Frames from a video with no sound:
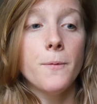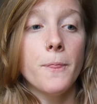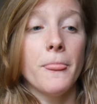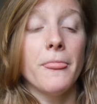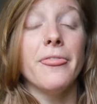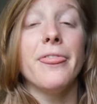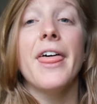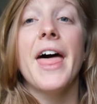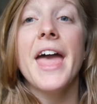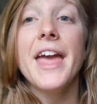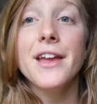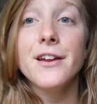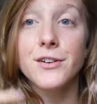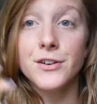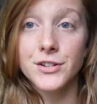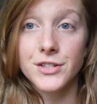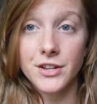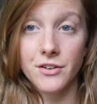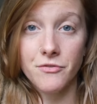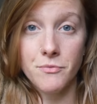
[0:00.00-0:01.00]

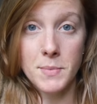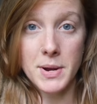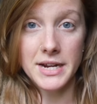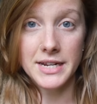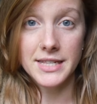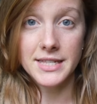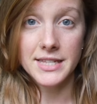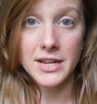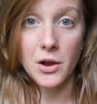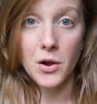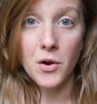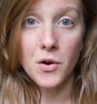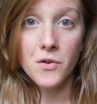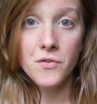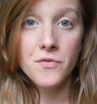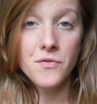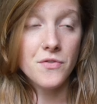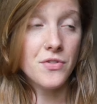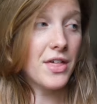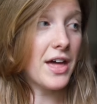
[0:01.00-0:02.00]
layers of
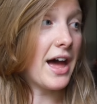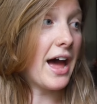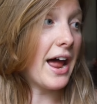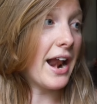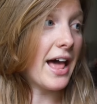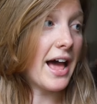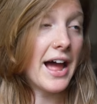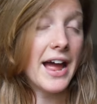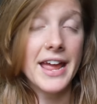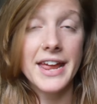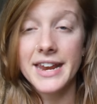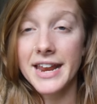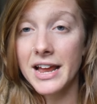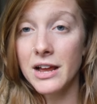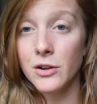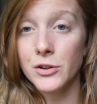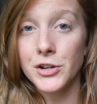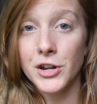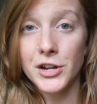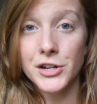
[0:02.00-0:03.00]
myself that I had
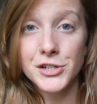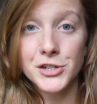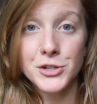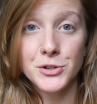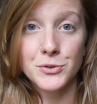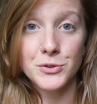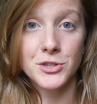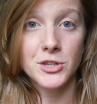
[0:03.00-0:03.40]
held on to.